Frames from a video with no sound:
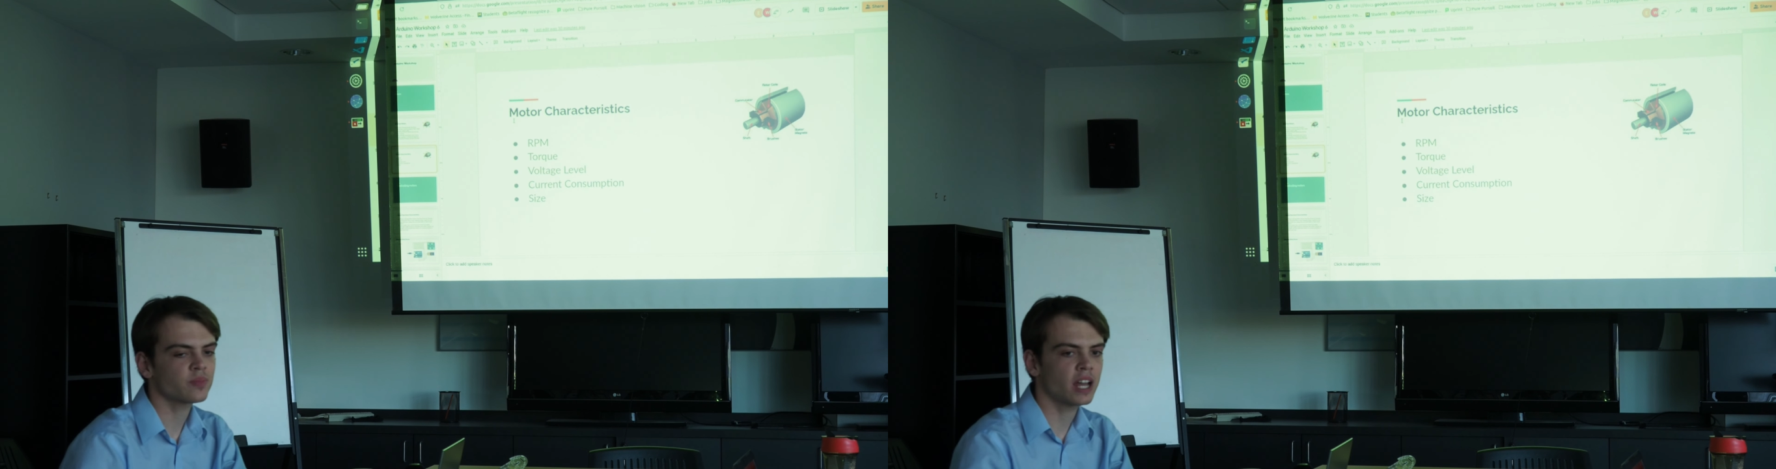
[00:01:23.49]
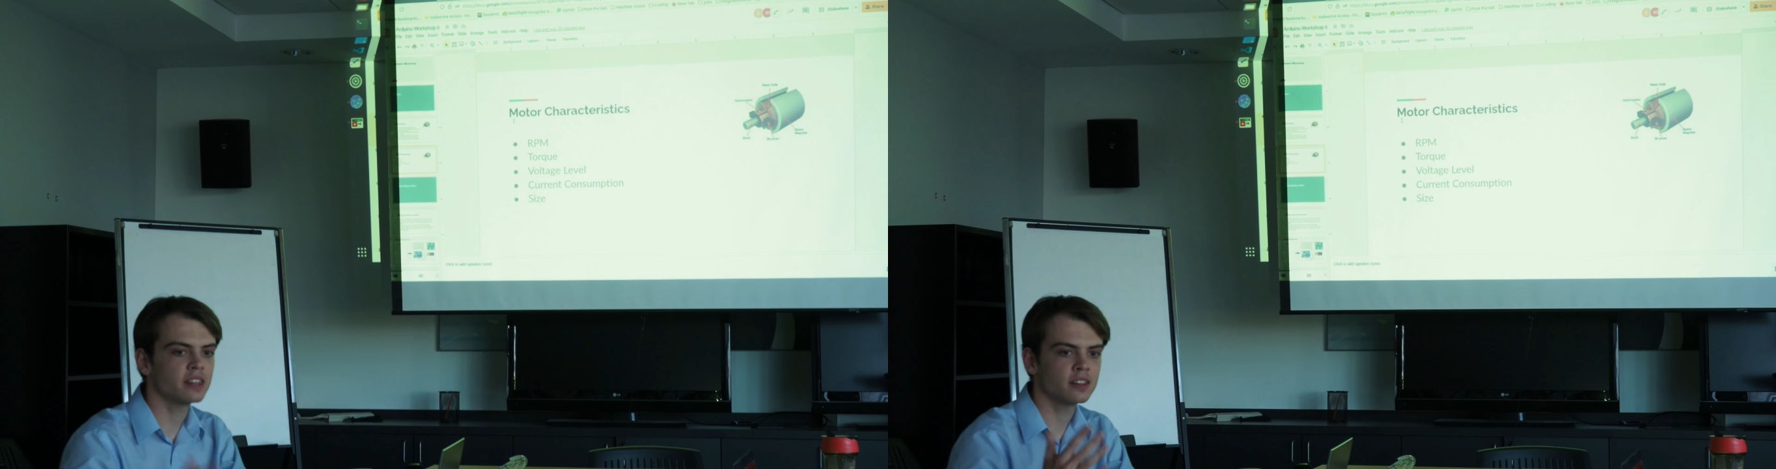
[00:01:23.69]

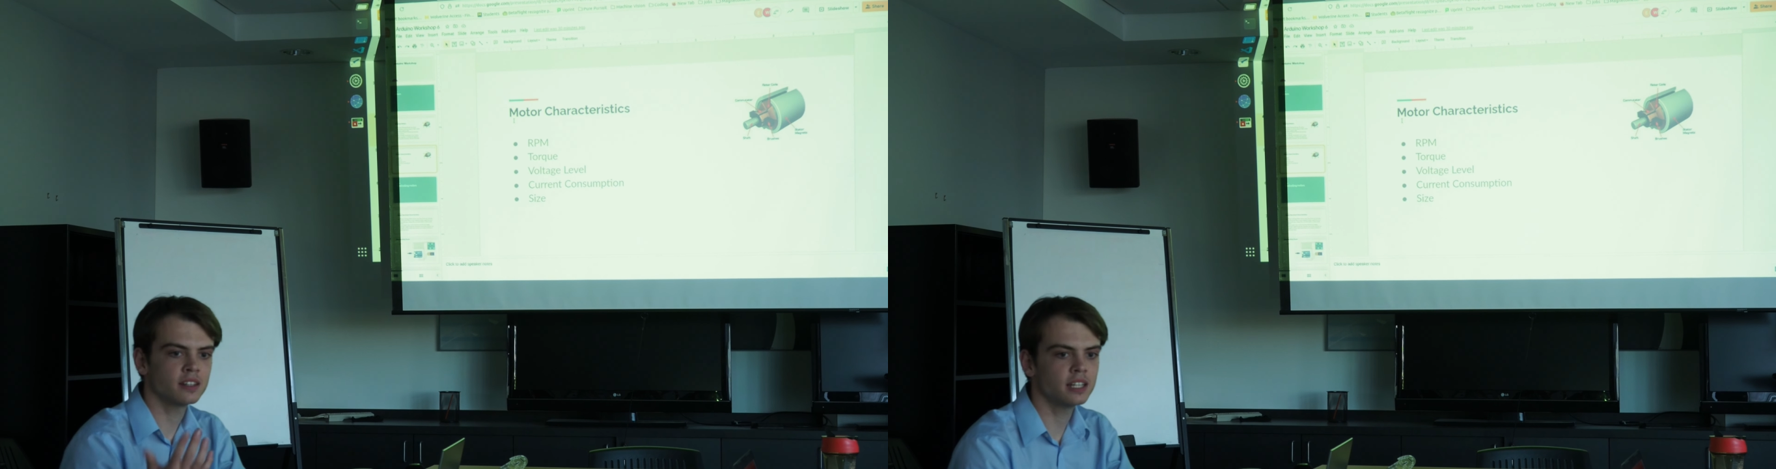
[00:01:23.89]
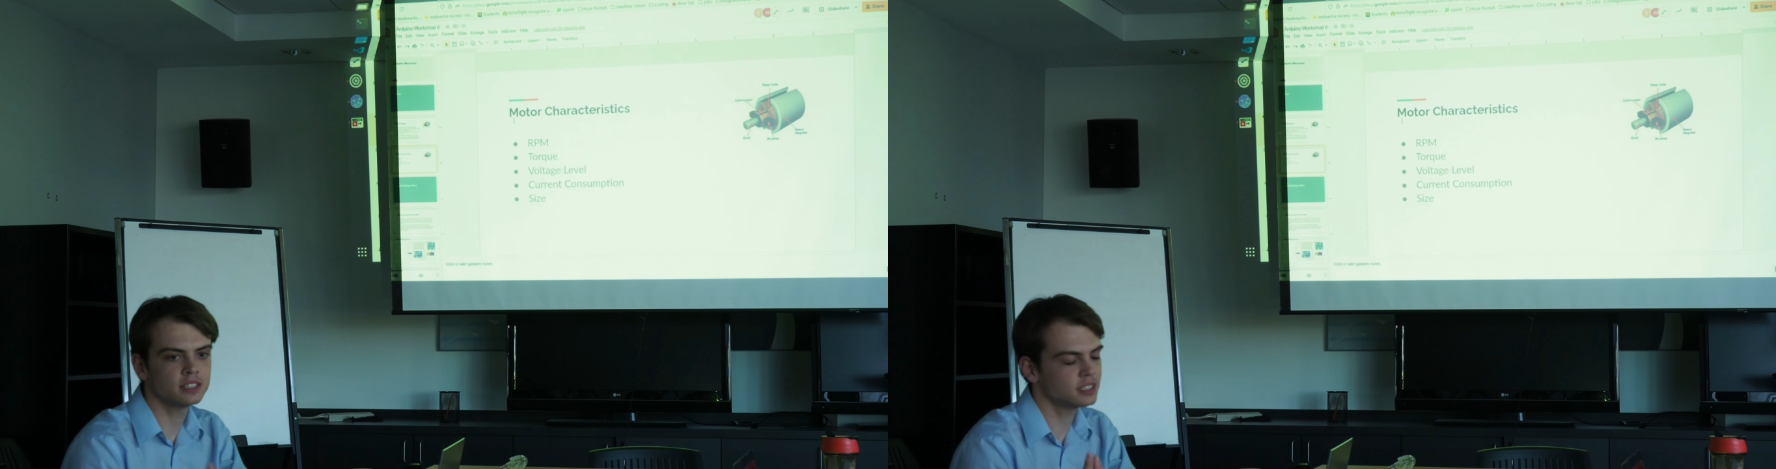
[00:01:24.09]
and
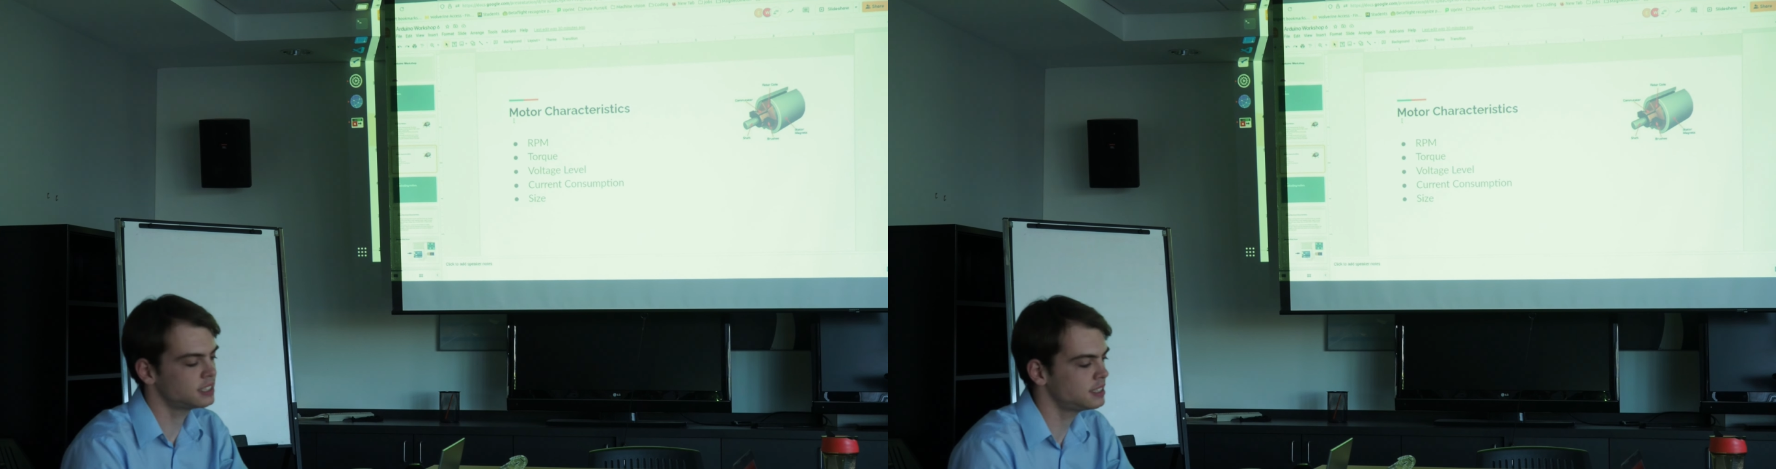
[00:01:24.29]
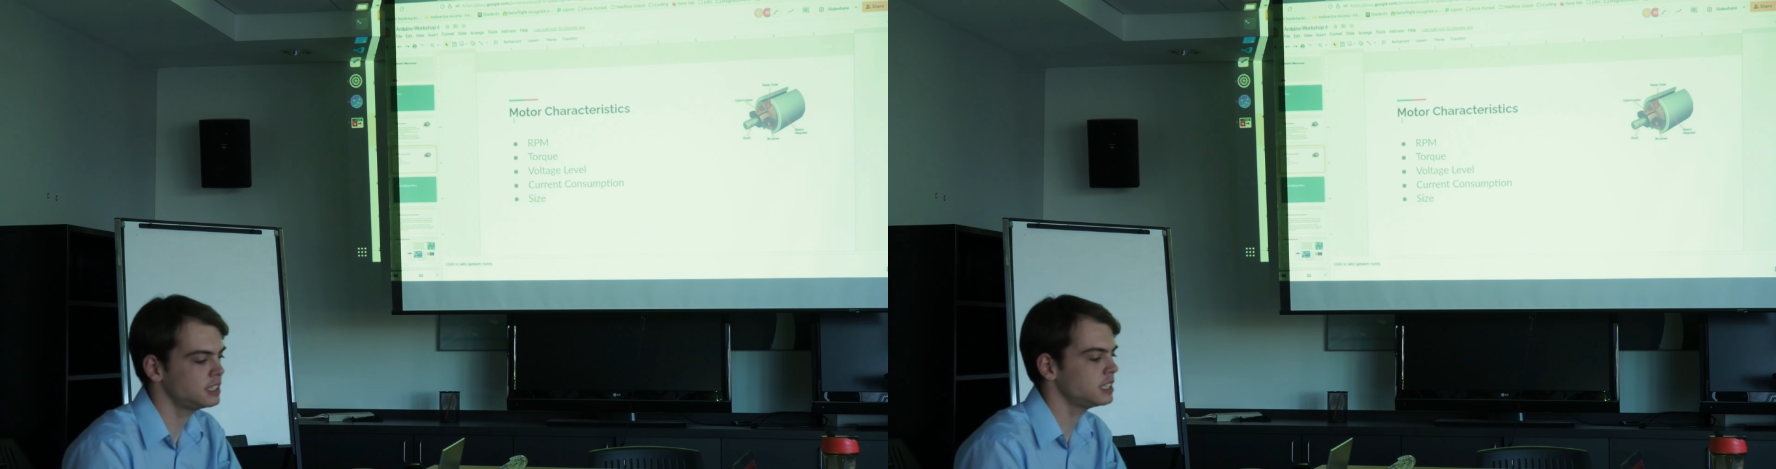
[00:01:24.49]
it's a
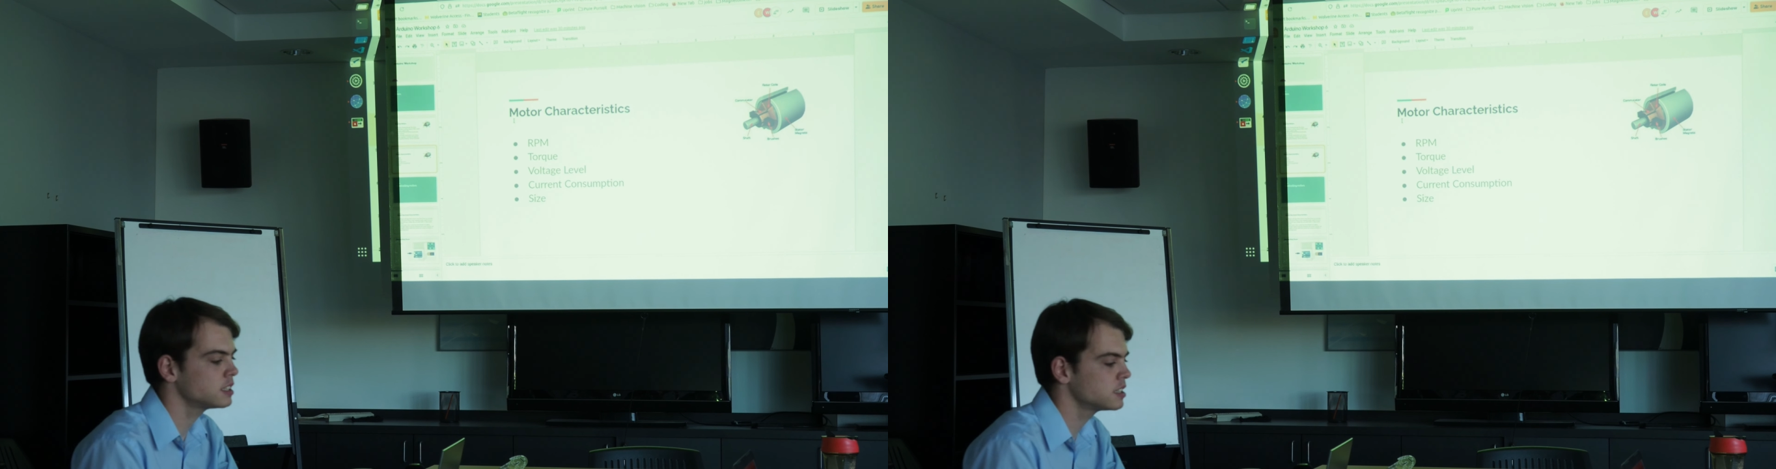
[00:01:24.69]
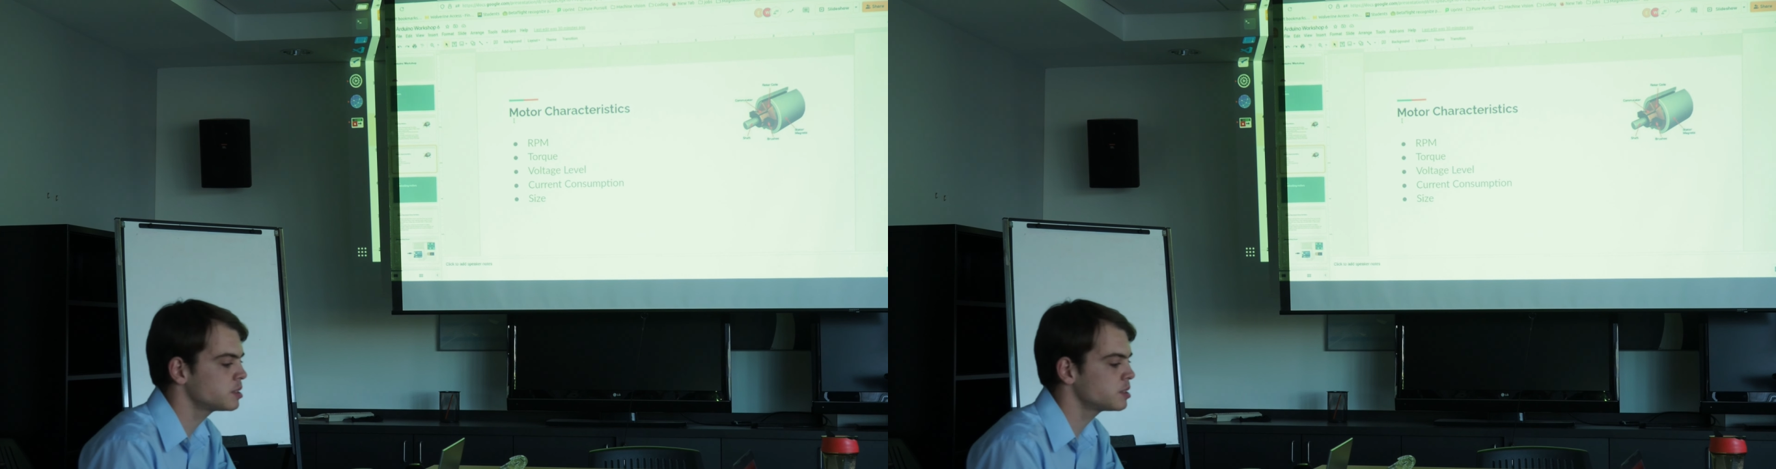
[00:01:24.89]
decent